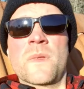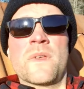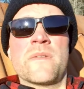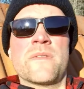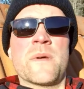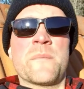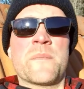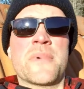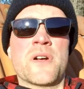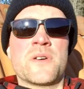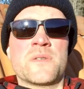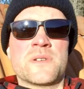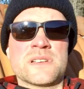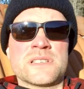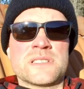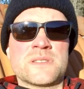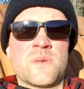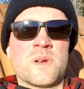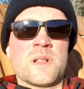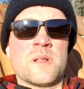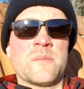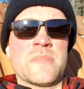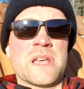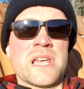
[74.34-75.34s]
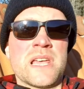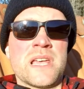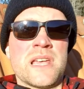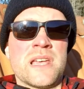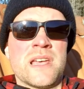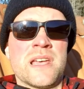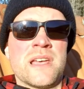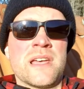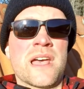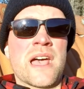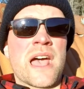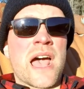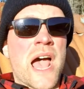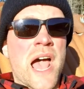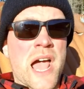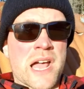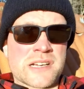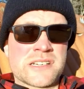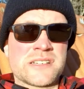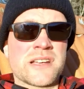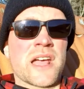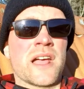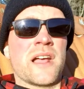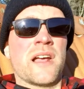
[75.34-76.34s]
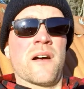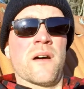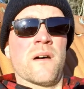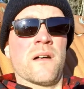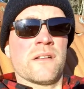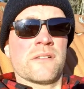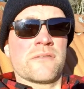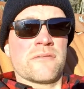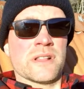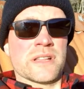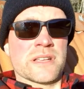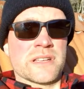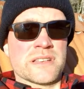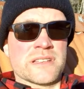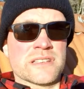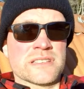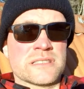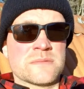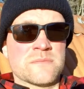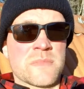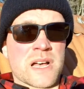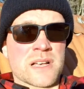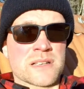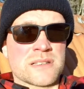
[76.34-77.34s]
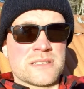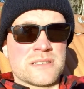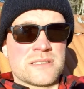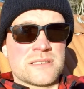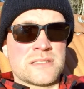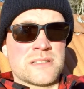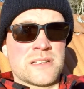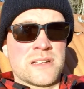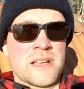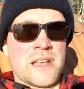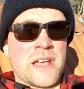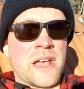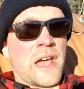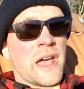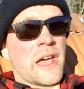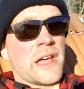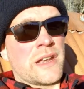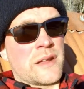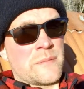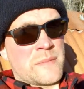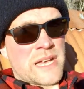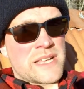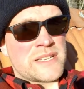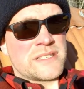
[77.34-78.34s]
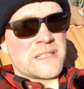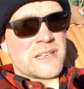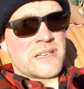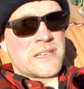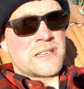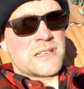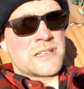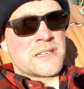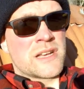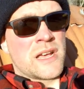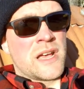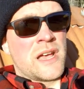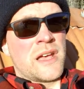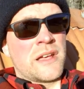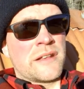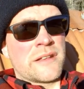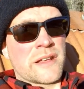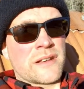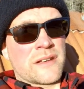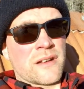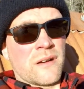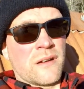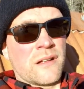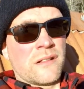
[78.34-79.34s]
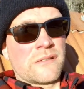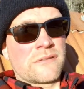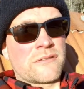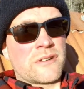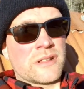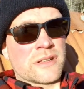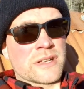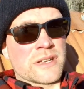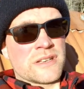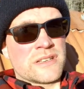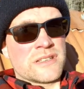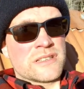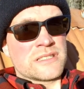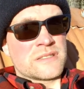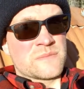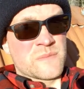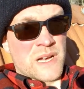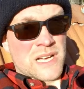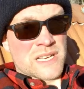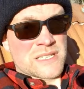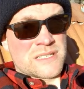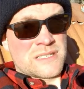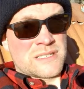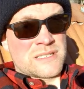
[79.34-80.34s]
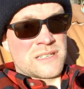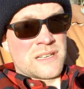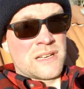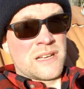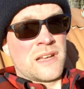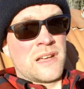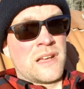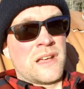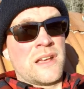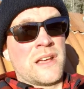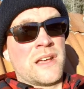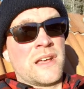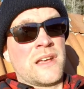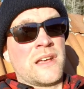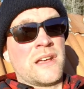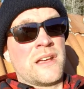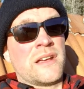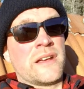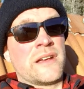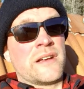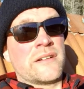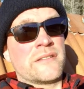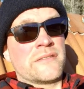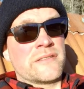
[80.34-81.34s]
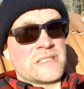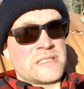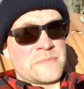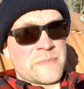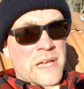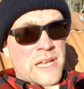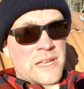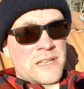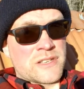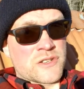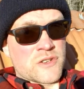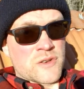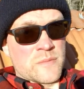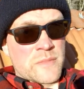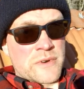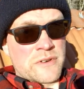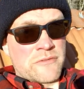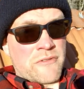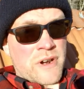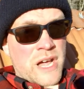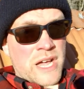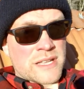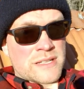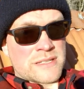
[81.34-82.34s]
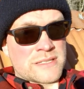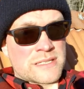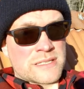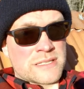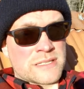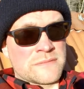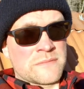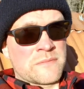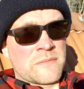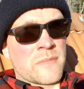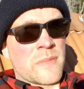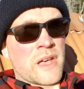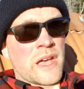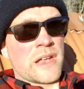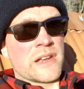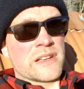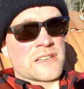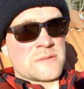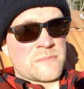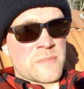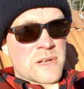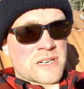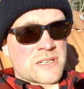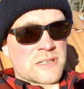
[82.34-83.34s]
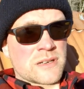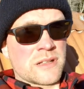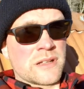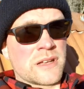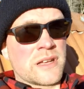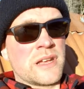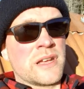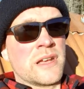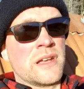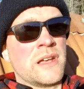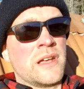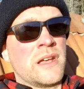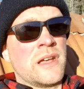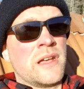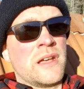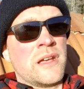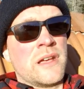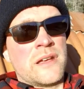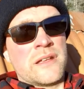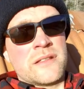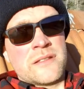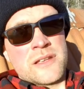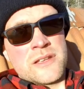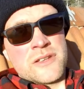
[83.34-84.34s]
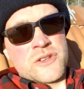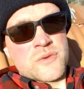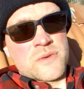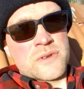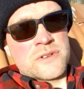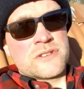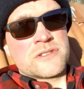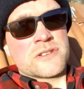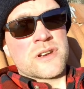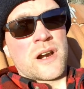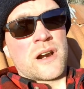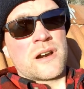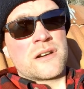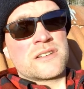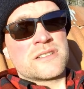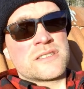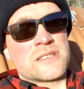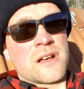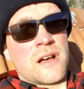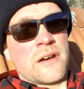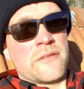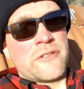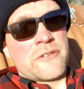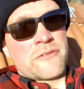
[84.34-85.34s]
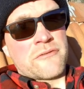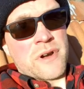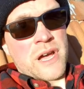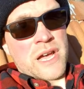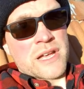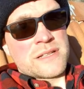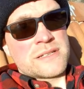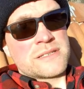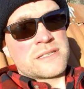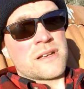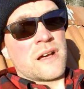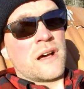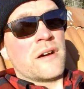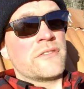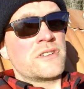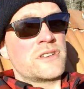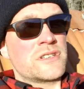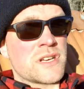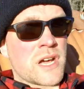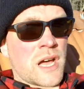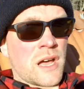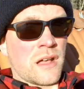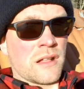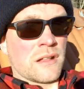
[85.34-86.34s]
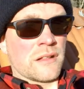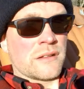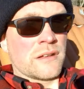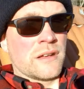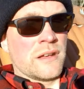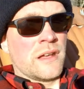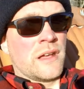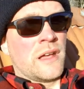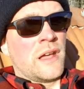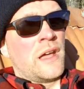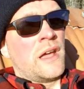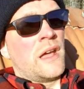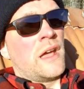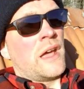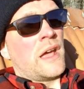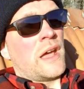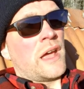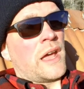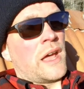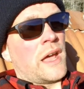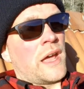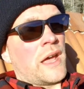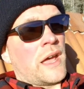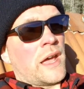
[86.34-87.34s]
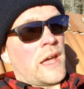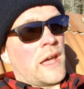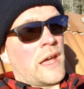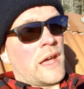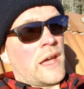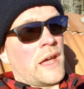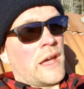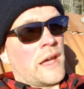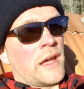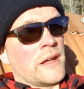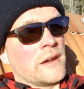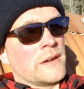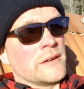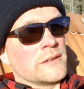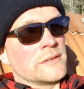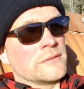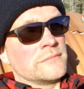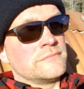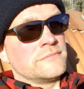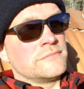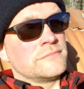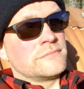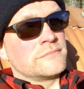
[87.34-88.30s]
the protest will be hashtag all religions must and the message that all religions must respect human rights and especially the UN charts of the rights of a child. And